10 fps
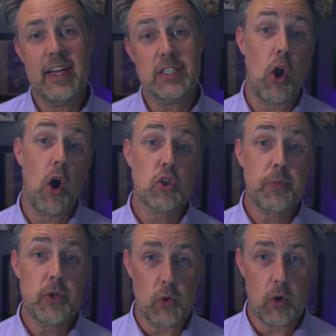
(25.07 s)
an
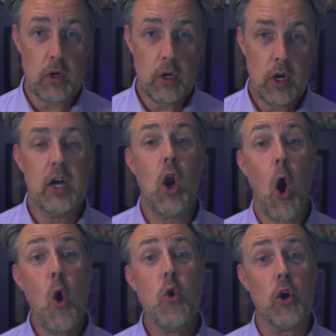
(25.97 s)
entrepreneur, an
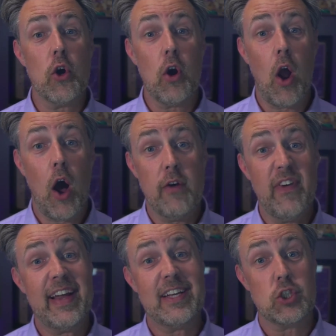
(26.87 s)
owner of
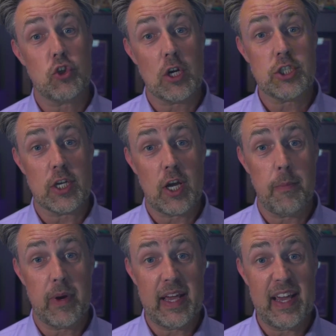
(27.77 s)
a construction
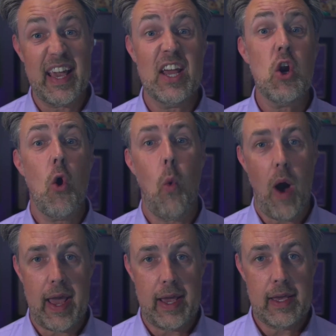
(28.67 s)
company in
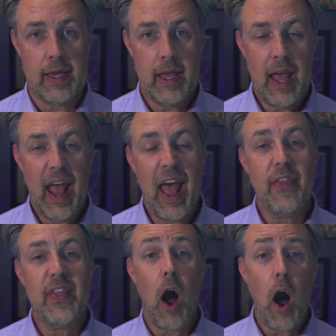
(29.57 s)
Hawaii, and
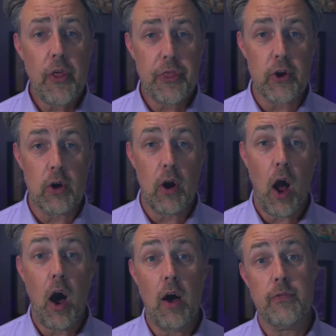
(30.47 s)
the author of